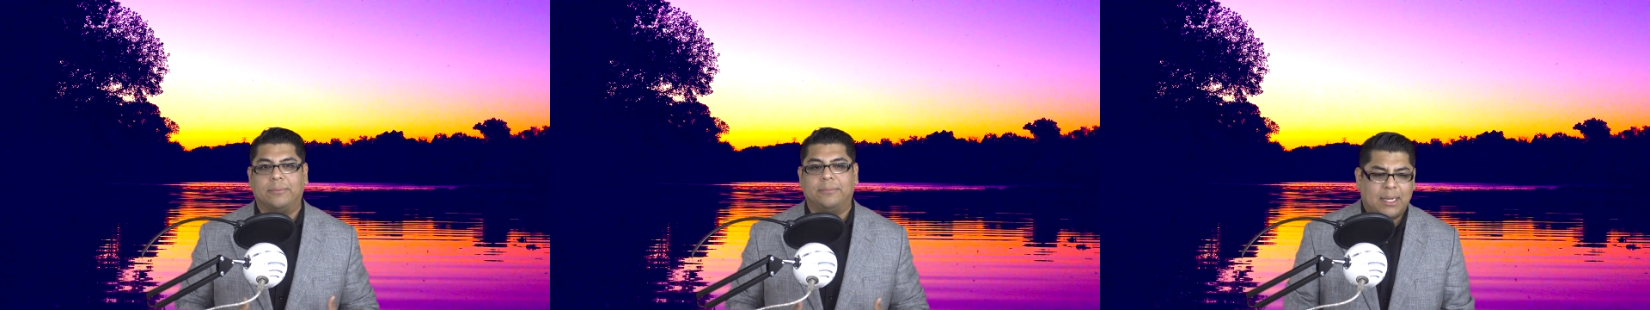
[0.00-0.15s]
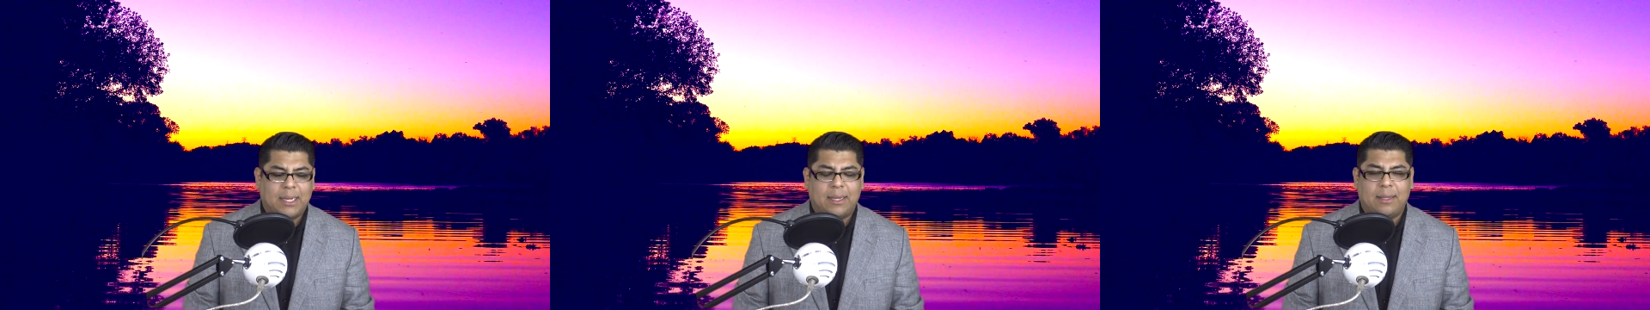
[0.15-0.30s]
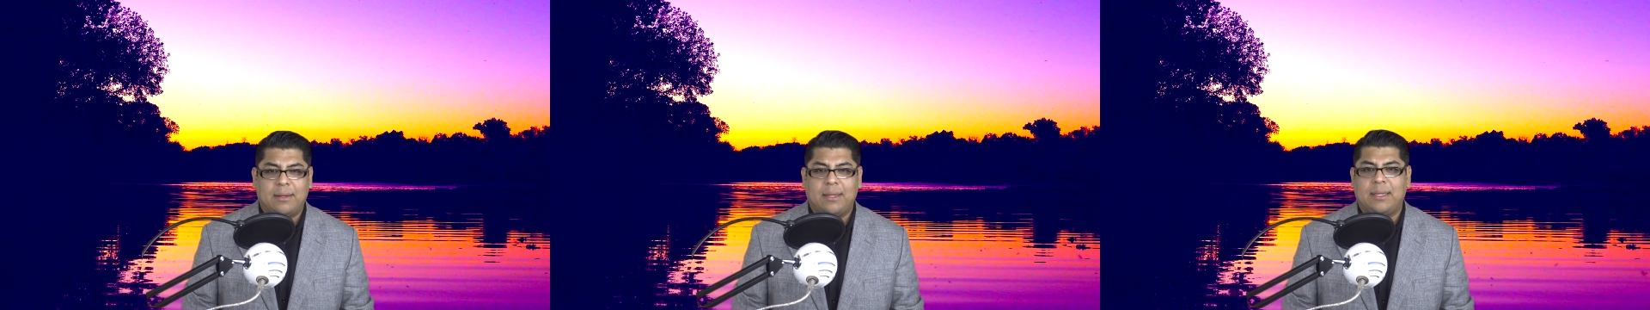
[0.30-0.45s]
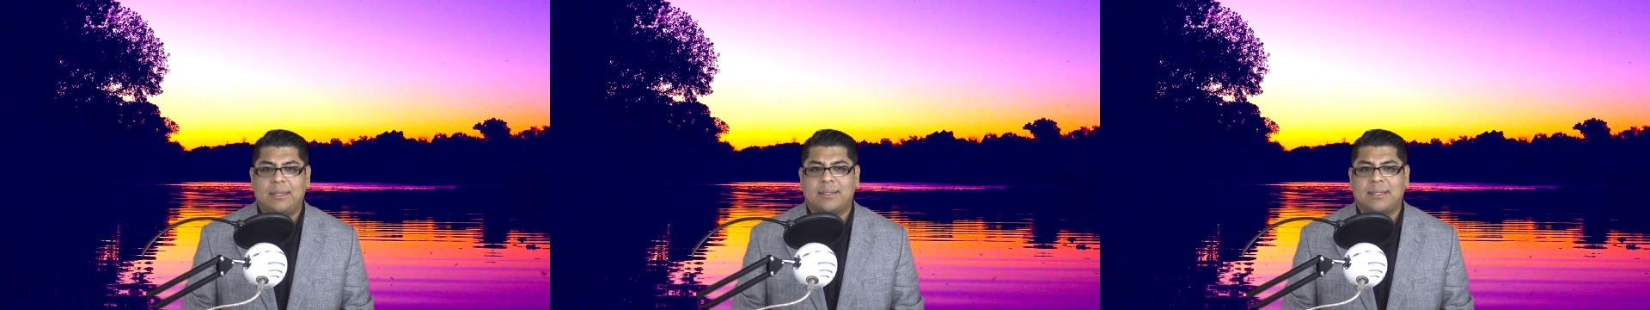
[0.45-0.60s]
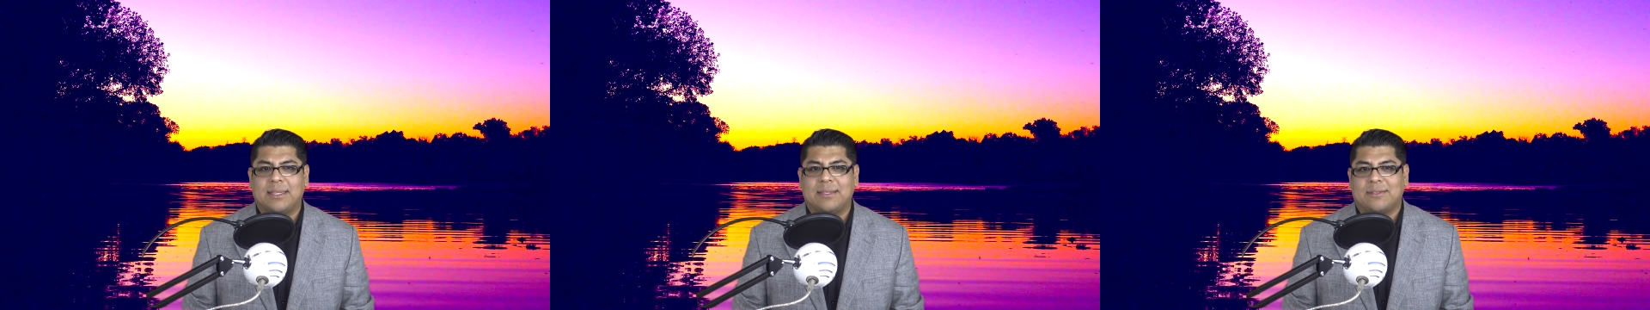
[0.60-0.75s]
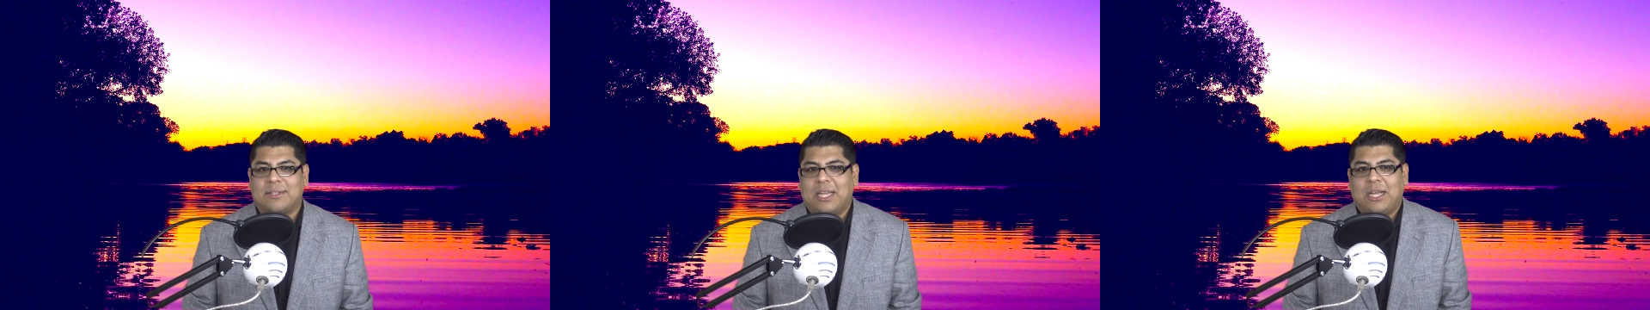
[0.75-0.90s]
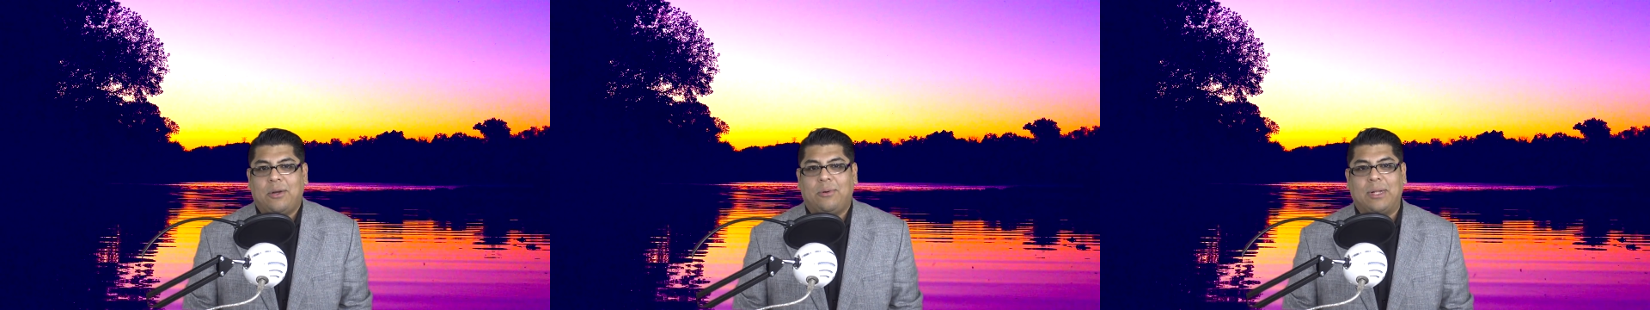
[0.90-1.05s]
And he says,
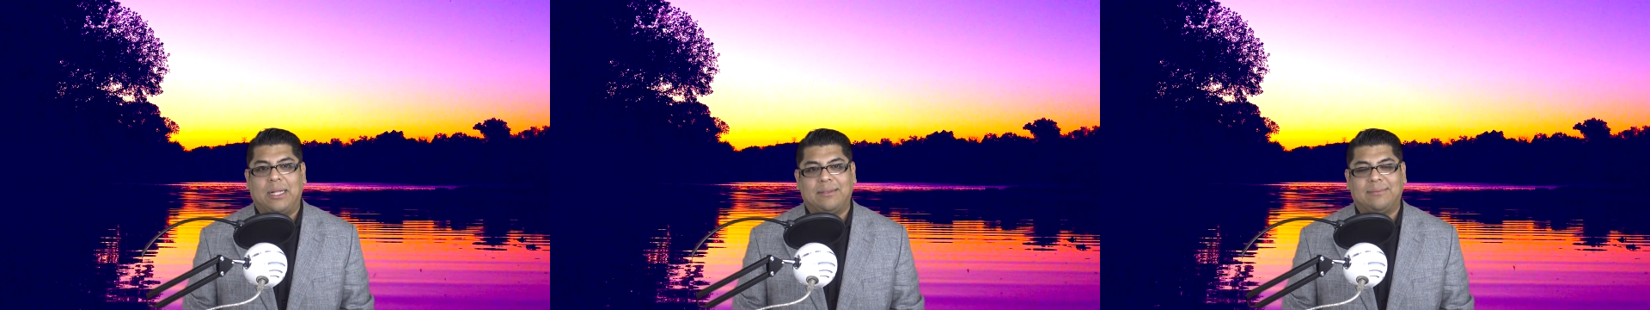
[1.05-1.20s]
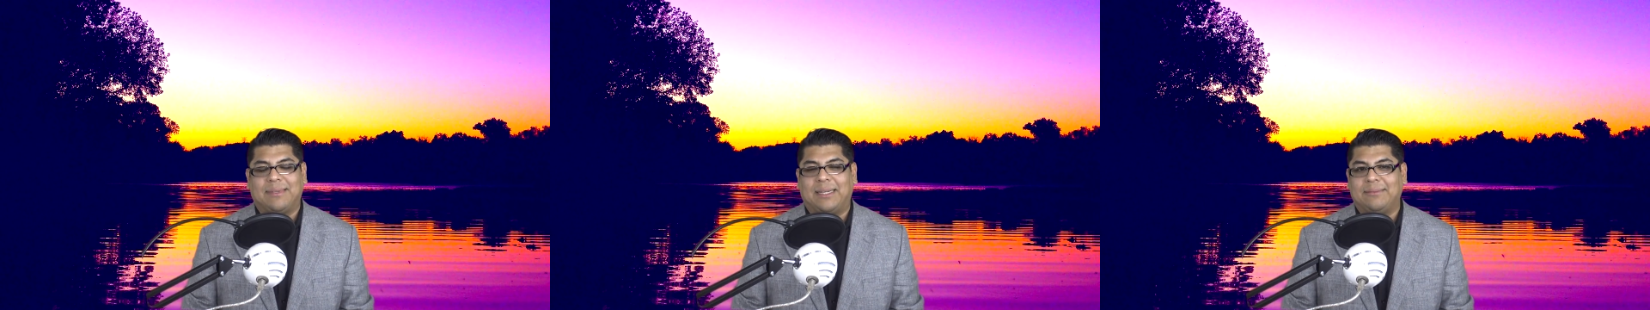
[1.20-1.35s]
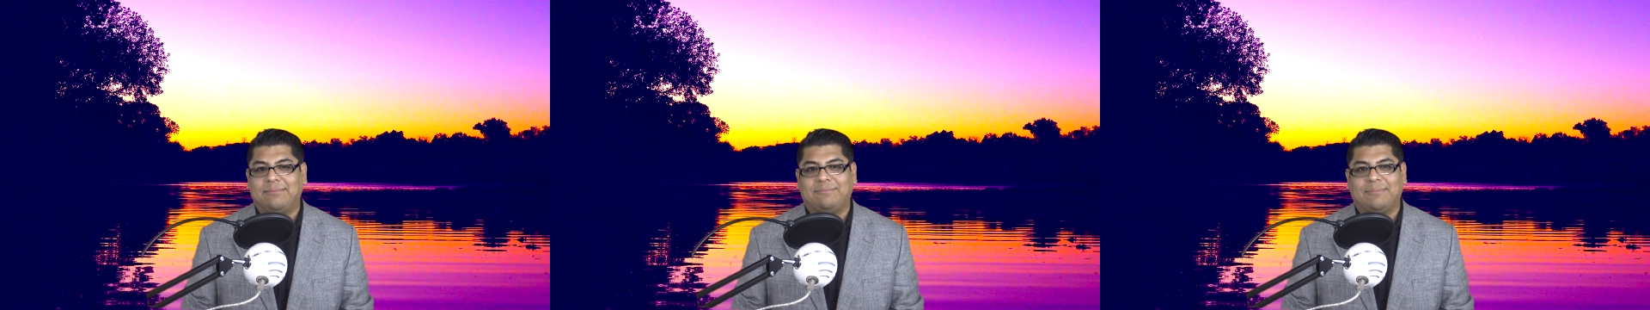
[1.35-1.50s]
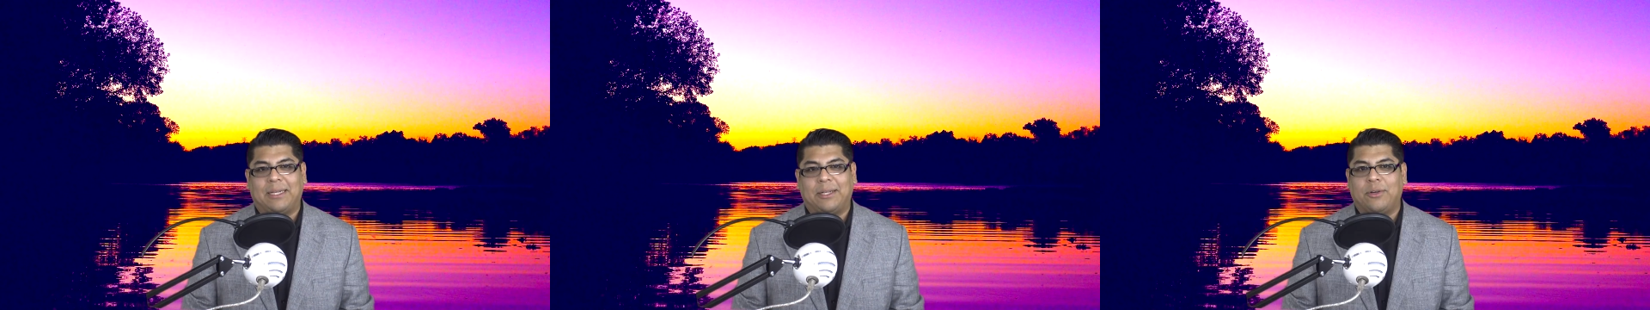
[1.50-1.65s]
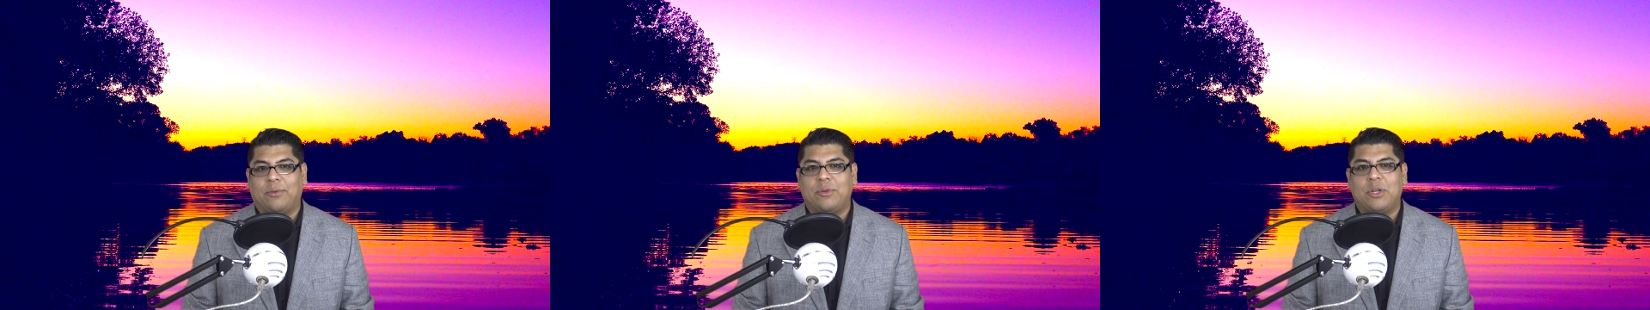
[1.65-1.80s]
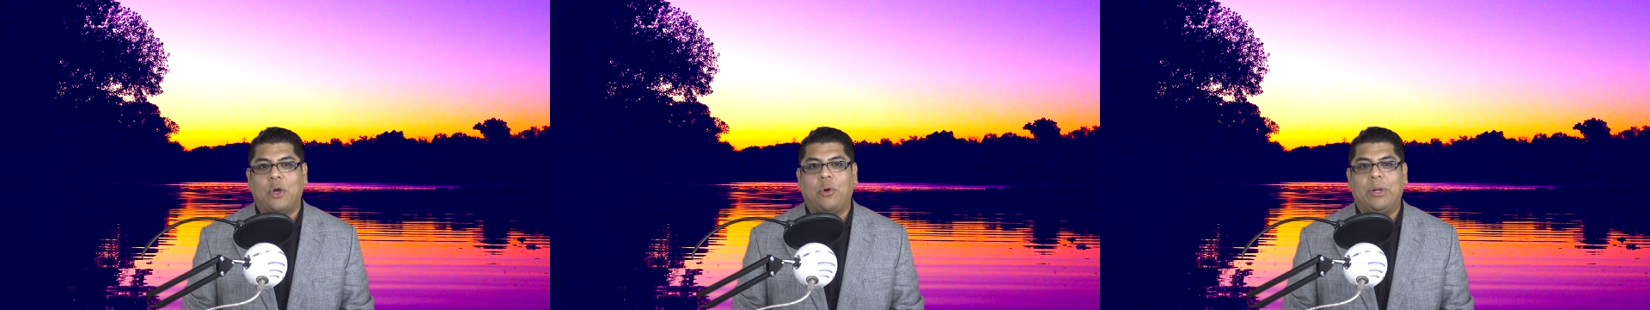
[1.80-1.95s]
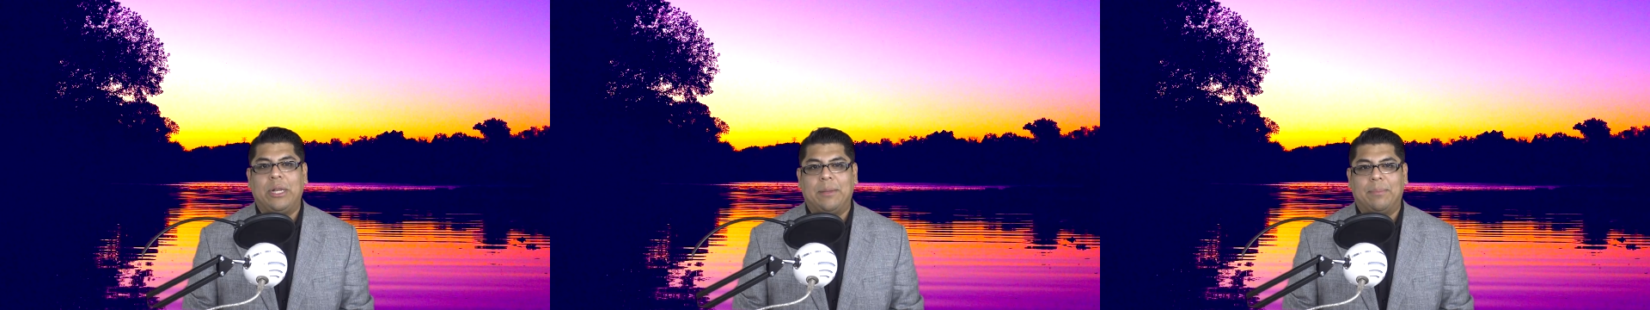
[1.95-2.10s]
no, I don't
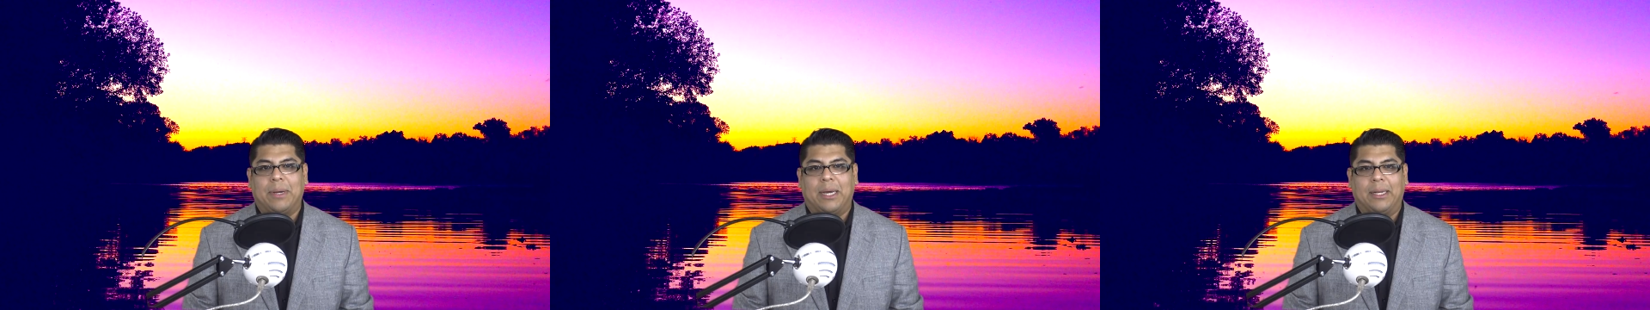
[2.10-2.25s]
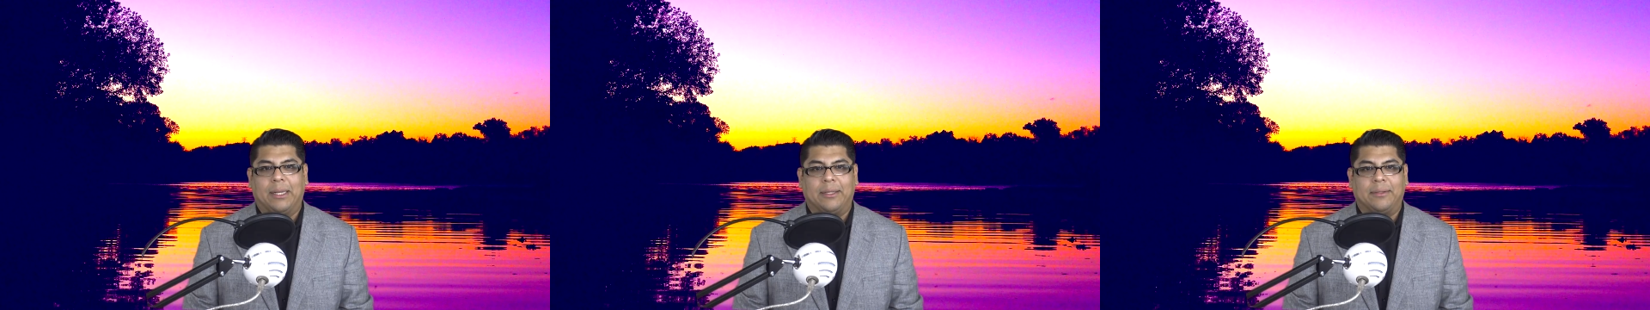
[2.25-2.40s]
know anybody.